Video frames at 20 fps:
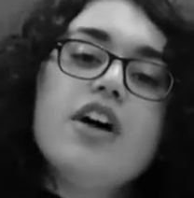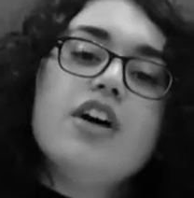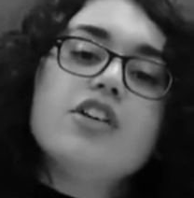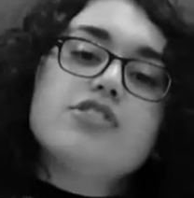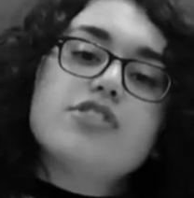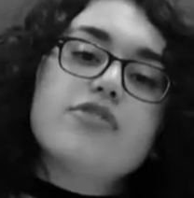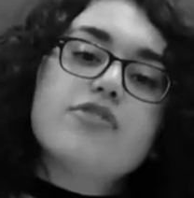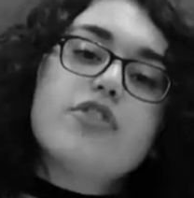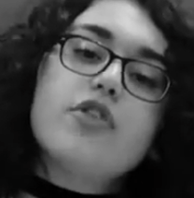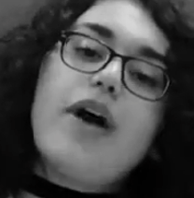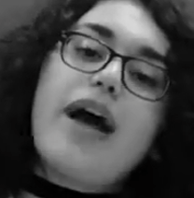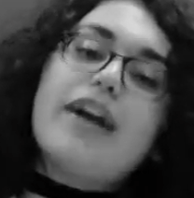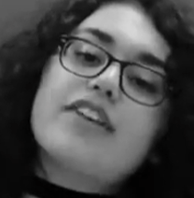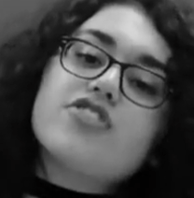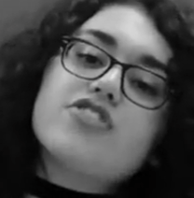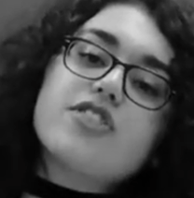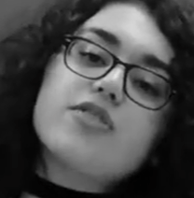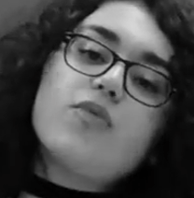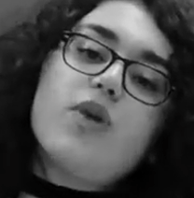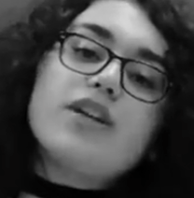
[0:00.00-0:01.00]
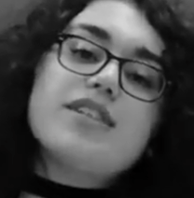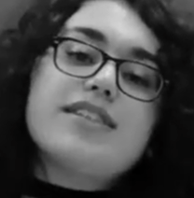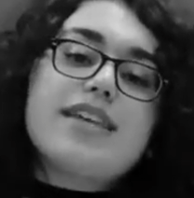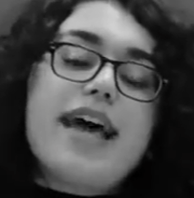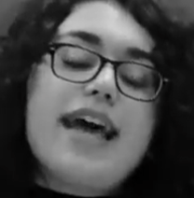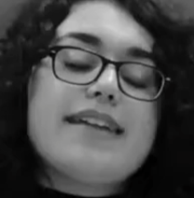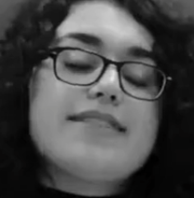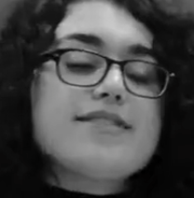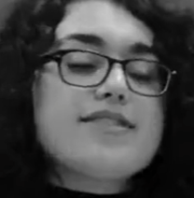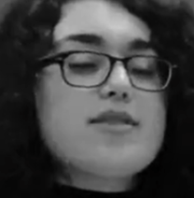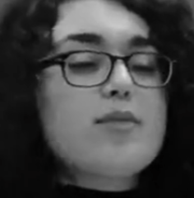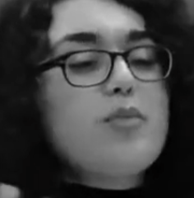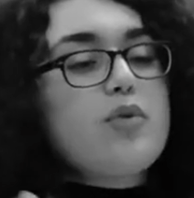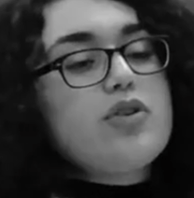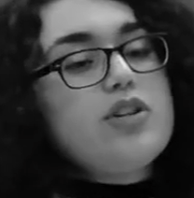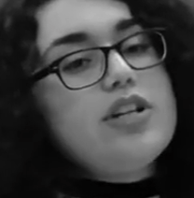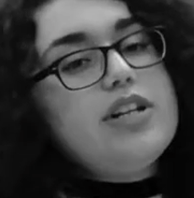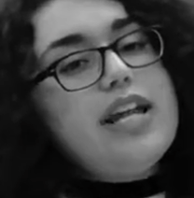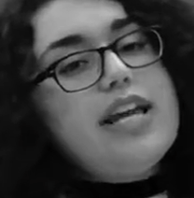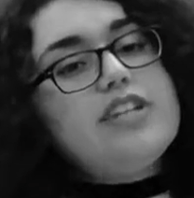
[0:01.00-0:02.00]
So if you actually want to end
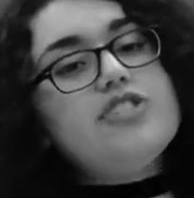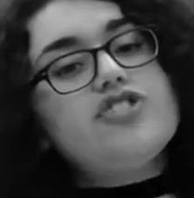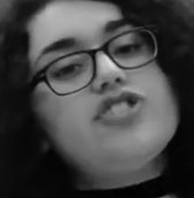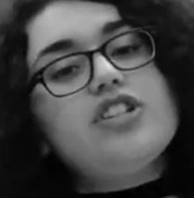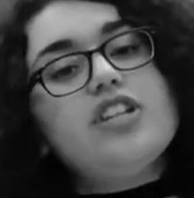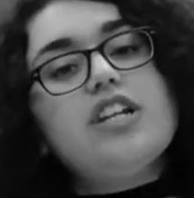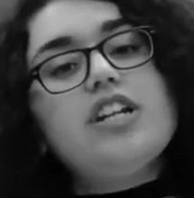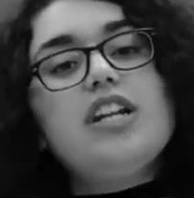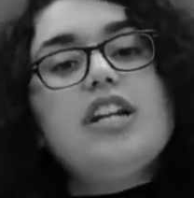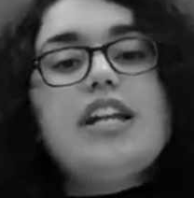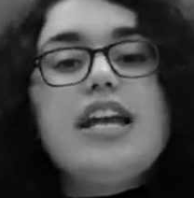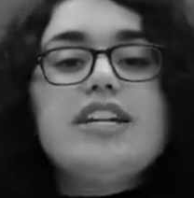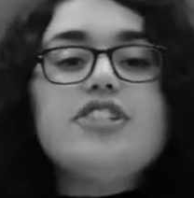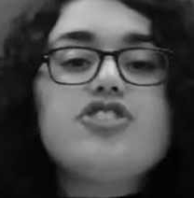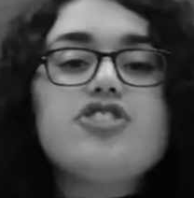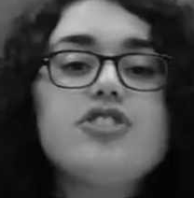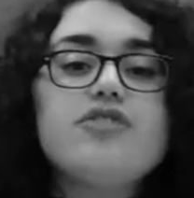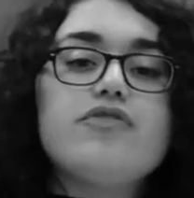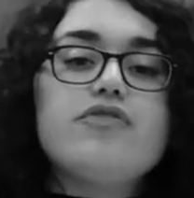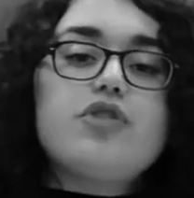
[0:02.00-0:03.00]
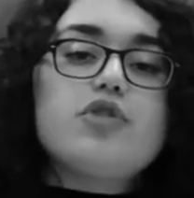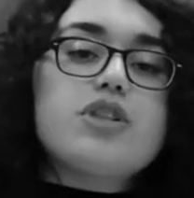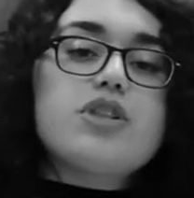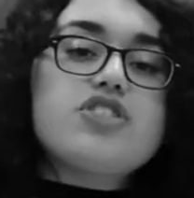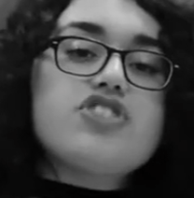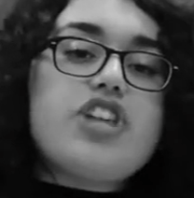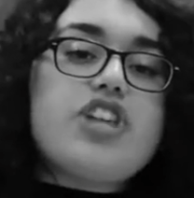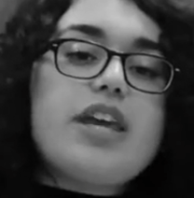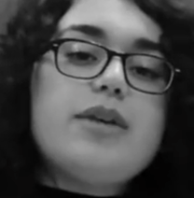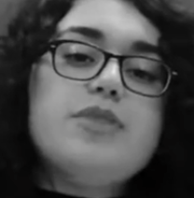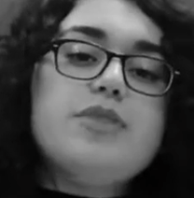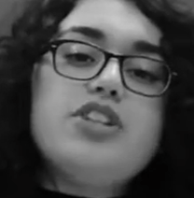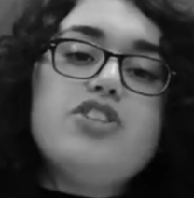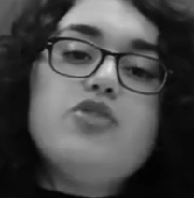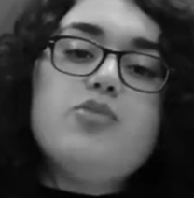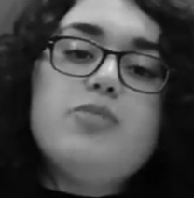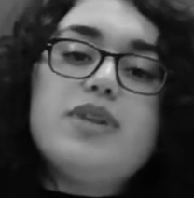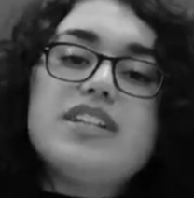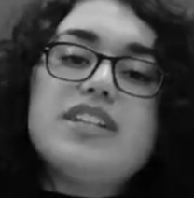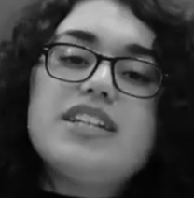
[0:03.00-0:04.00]
subordination in a nation fueling shame and
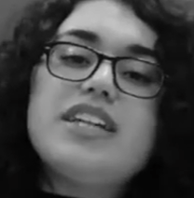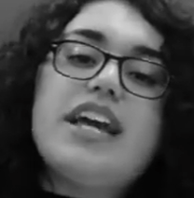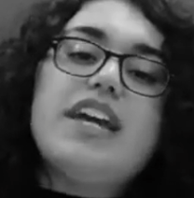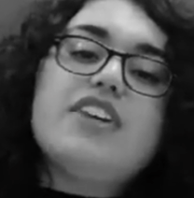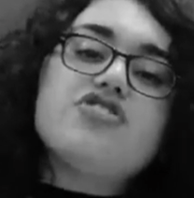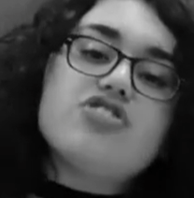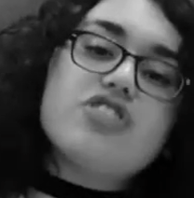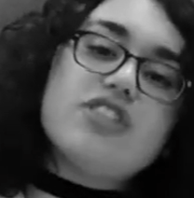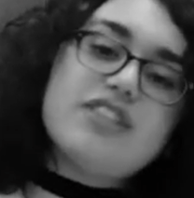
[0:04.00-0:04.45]
humiliation,